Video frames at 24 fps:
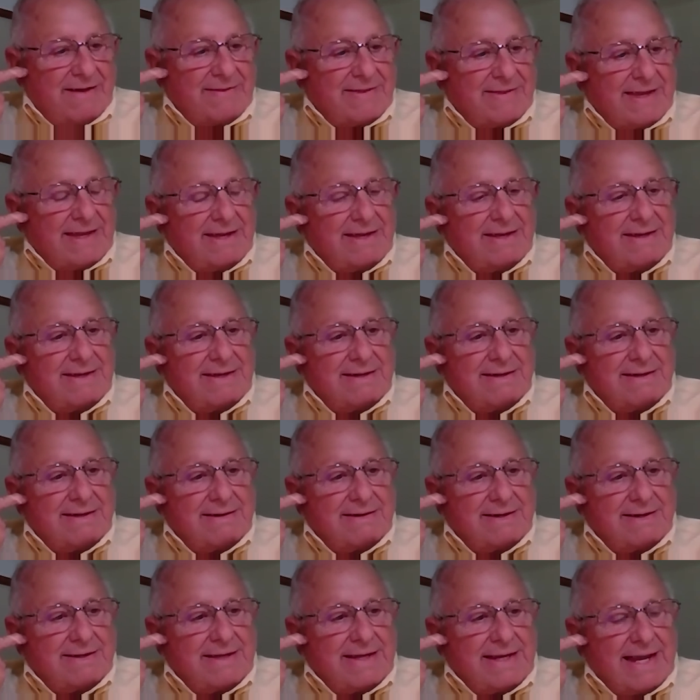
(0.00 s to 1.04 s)
the founding
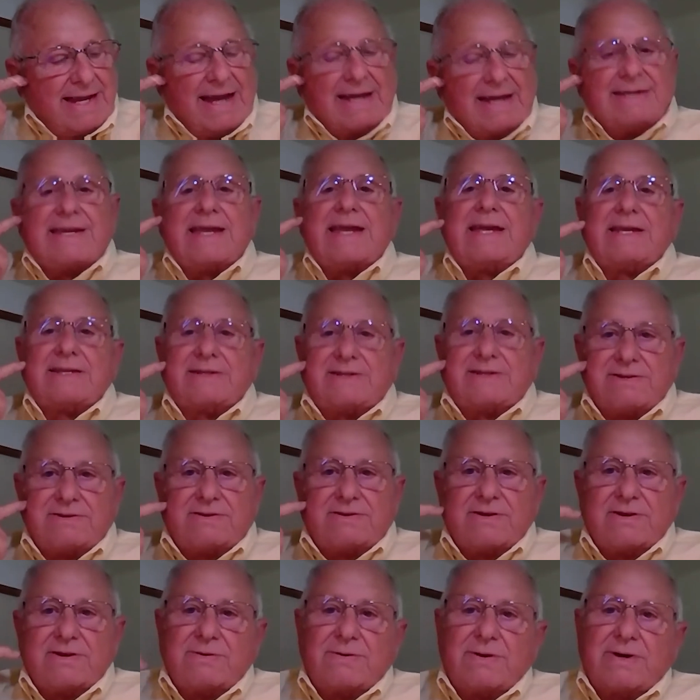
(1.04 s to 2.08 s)
and the idea
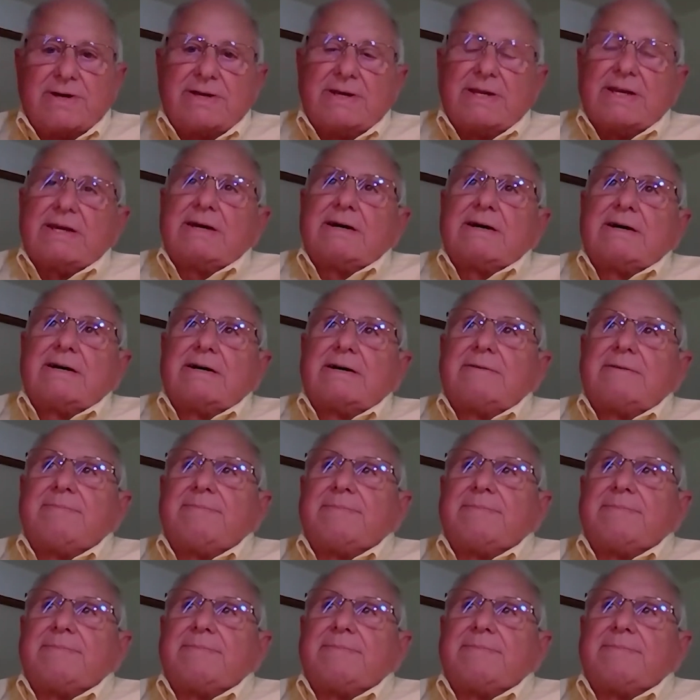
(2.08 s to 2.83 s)
to do it